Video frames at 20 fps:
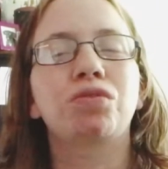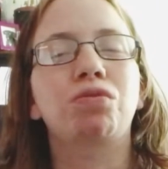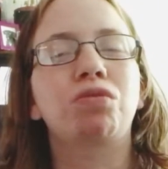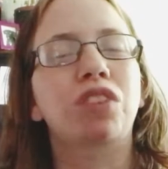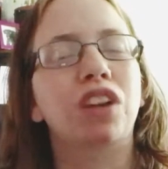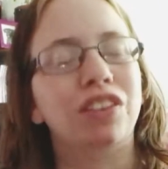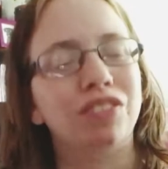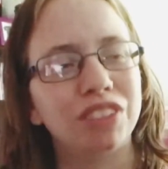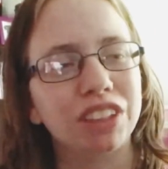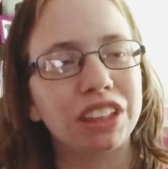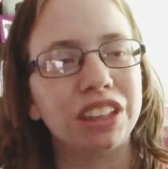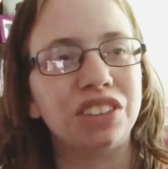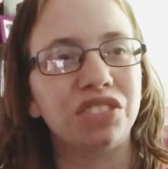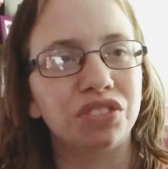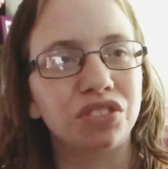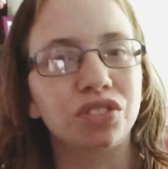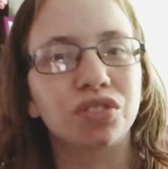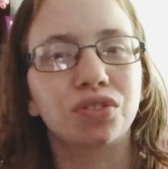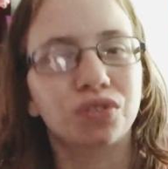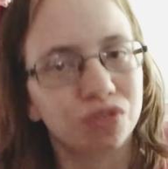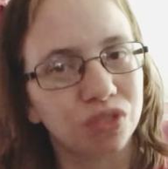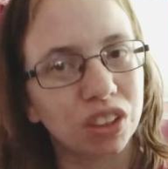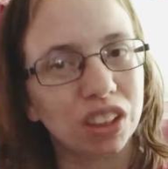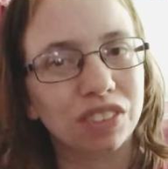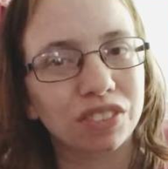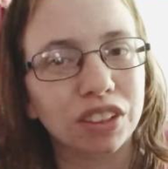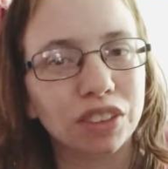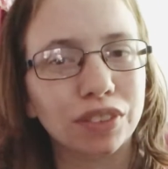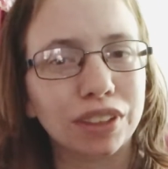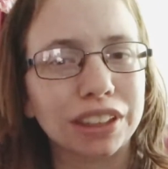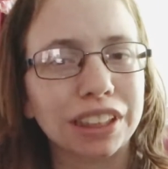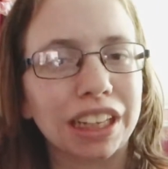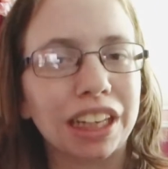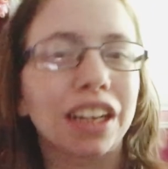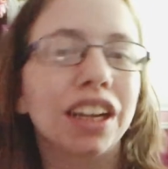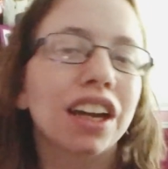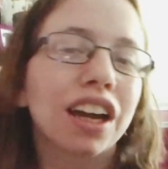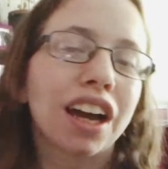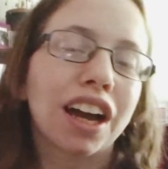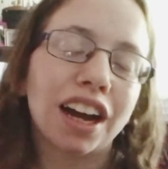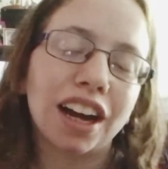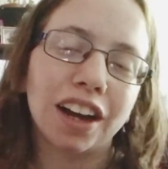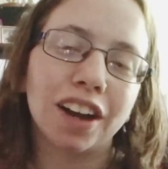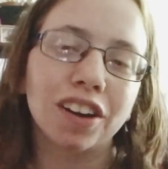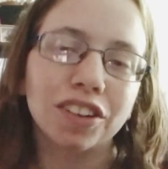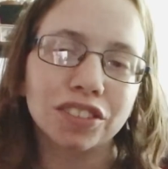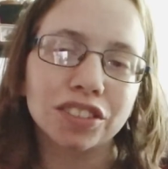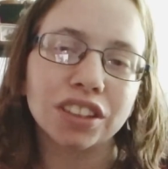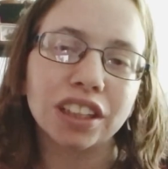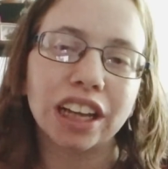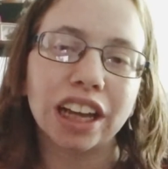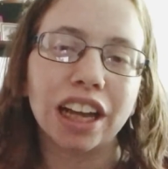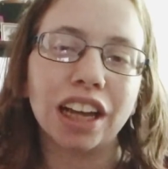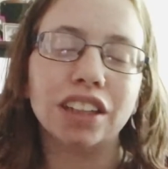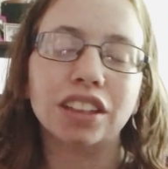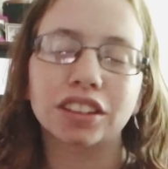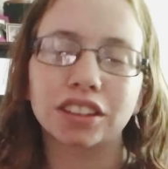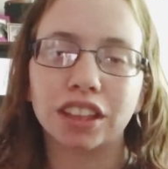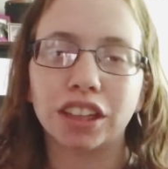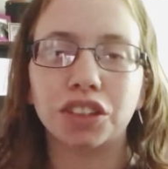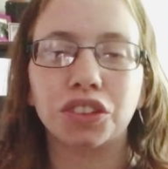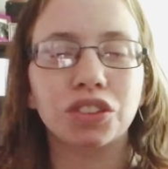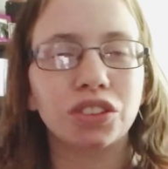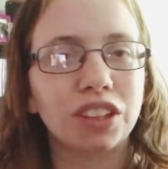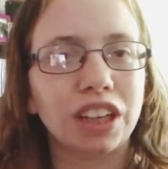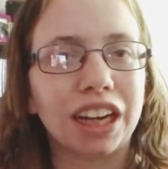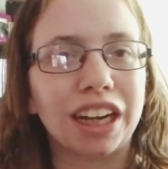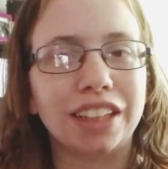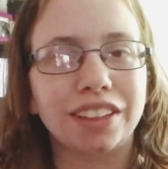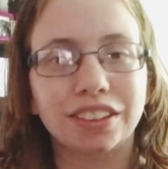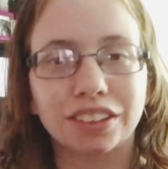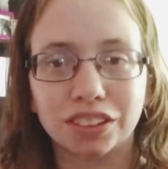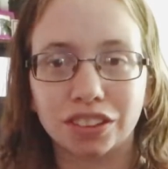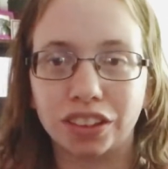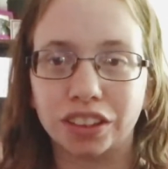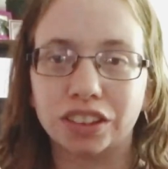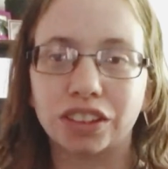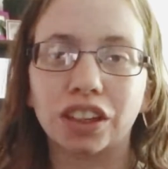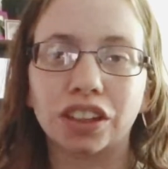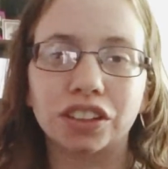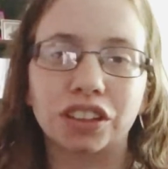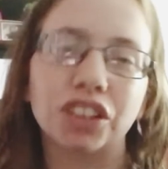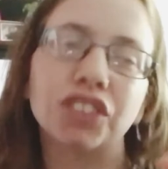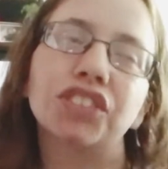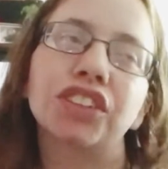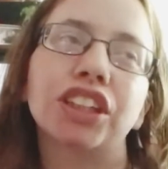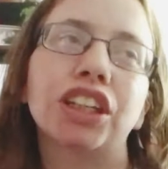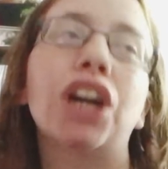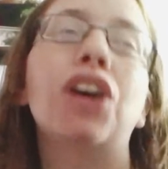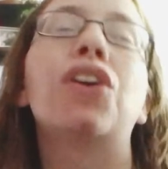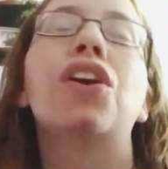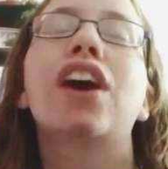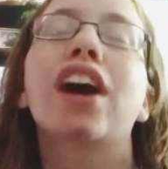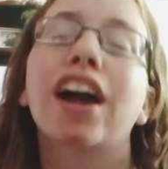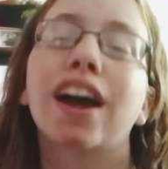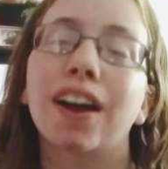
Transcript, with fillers: What I mean, what I mean by that, I'm glad that you guys clicked on this video.